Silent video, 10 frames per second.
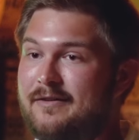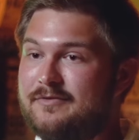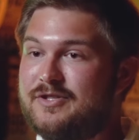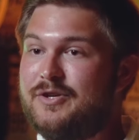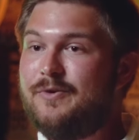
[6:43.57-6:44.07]

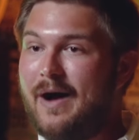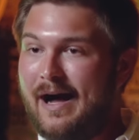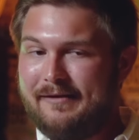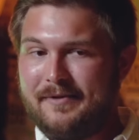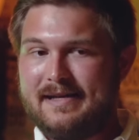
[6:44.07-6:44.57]
out two
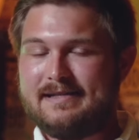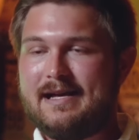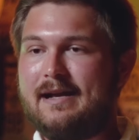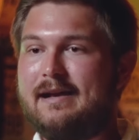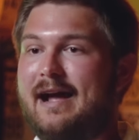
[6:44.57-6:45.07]
highways
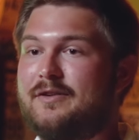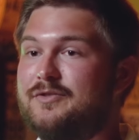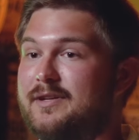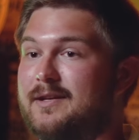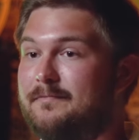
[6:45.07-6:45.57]
had
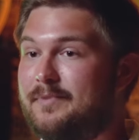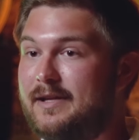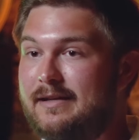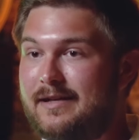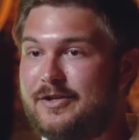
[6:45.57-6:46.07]
actually
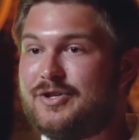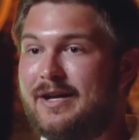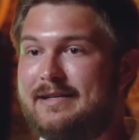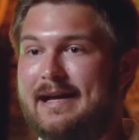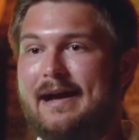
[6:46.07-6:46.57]
completely
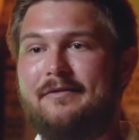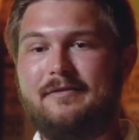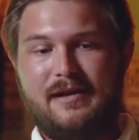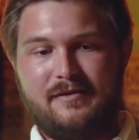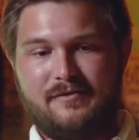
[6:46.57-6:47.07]
shut
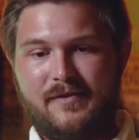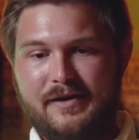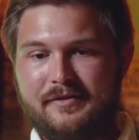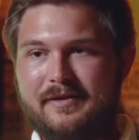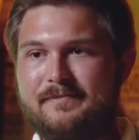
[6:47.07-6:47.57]
down and
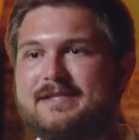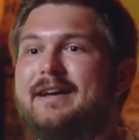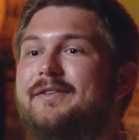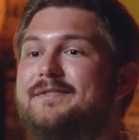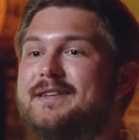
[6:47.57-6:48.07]
funneled
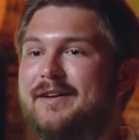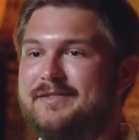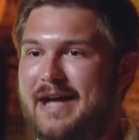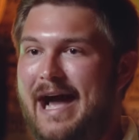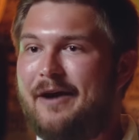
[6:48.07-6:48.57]
themselves
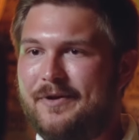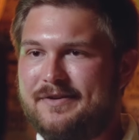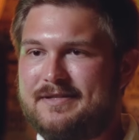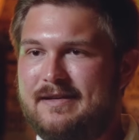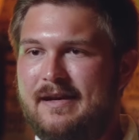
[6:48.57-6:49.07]
onto
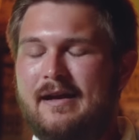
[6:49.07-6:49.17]
ours.